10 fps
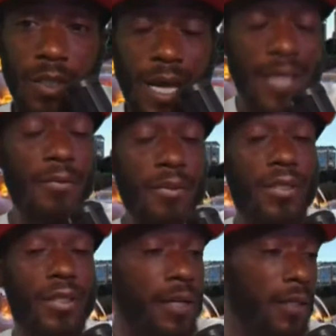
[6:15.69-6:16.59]
And it was
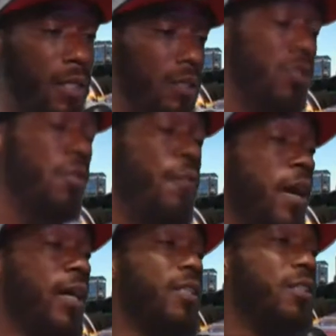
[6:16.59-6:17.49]
clear, Goodz, you
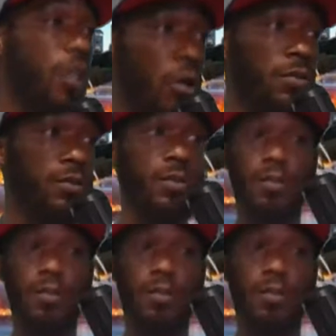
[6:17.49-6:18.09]
fucking choked.